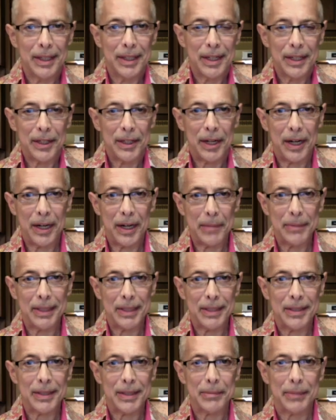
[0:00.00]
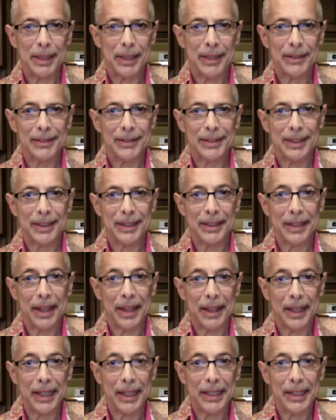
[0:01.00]
comments about
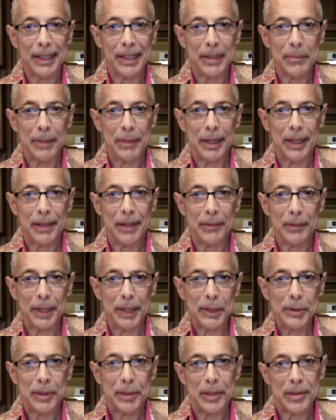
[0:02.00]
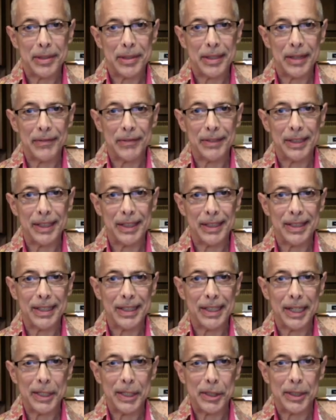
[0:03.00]
liking my retro 70s
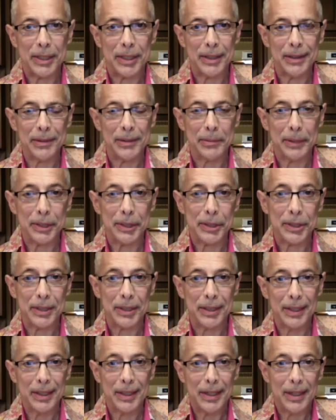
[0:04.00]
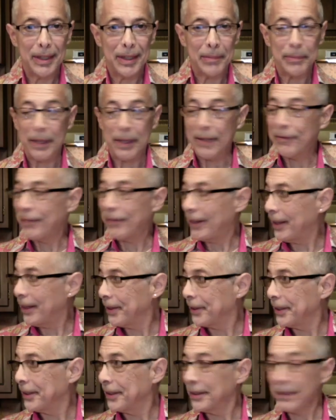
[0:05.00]
kitchen, which my
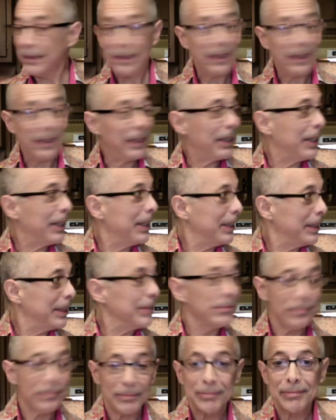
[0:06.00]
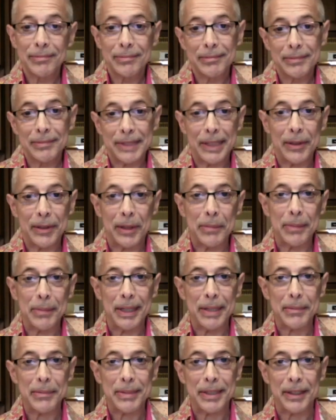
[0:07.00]
father did all by
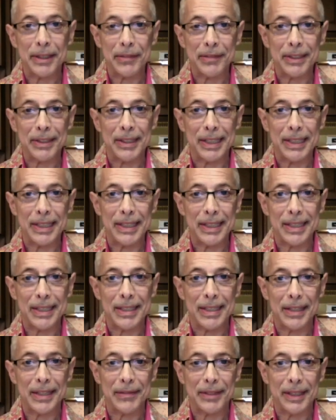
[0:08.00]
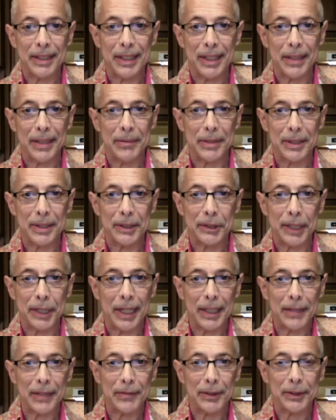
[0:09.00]
himself in 1970. He was a jack
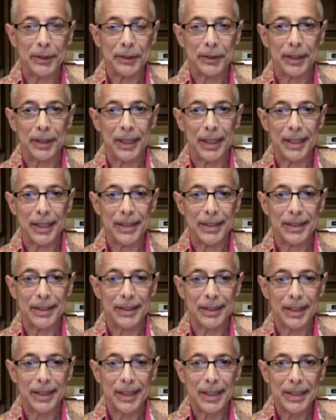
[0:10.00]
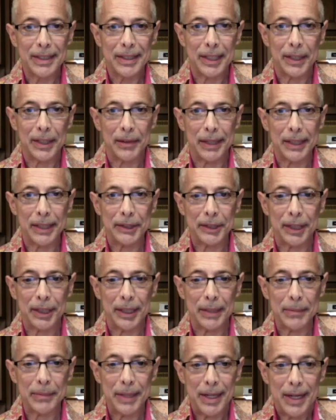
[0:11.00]
of all trades and did a great
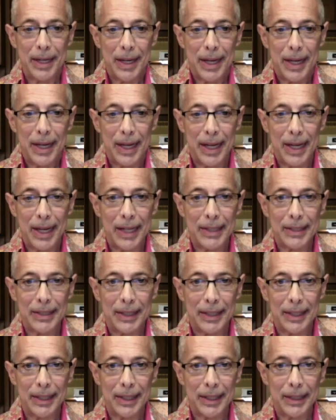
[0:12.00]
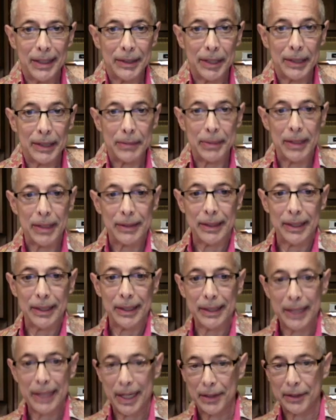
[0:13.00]
job. And I talked about the
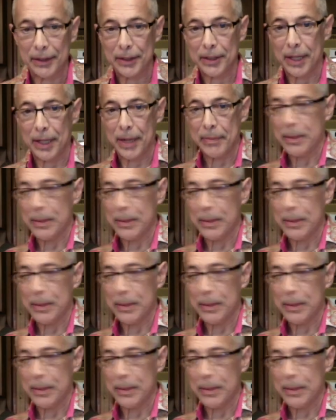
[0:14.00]
countertops